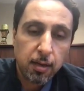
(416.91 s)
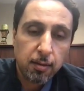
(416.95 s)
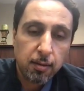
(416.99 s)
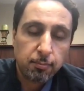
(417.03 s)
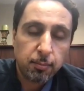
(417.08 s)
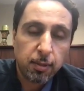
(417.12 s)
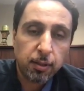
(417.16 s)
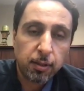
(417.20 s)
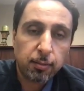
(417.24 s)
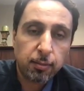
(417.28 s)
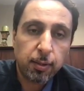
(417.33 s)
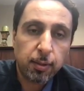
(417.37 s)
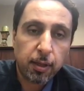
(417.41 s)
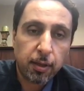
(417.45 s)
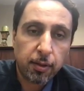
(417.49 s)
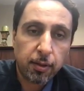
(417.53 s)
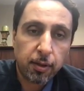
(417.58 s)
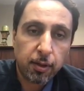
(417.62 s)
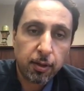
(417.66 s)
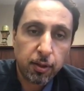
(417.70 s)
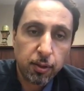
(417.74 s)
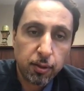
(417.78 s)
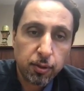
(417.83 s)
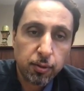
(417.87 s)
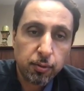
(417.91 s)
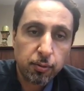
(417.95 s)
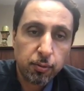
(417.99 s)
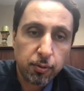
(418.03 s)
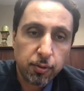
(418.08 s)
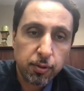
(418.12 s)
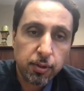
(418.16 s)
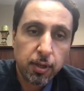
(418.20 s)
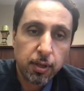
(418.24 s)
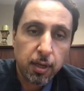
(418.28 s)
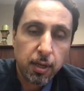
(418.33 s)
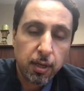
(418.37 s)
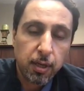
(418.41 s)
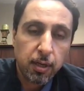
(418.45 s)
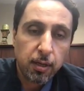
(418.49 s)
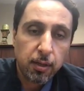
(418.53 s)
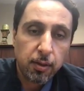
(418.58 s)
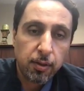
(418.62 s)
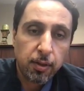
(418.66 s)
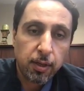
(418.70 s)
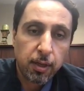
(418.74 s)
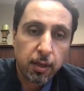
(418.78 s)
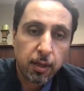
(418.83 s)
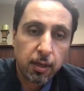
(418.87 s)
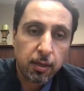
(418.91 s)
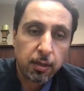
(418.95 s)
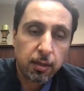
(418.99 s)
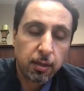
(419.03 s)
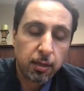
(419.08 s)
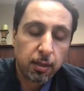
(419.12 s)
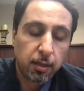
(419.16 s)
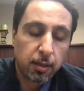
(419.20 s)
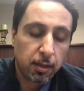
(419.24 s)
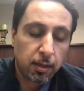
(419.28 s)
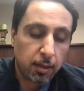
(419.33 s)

multiple other issues, then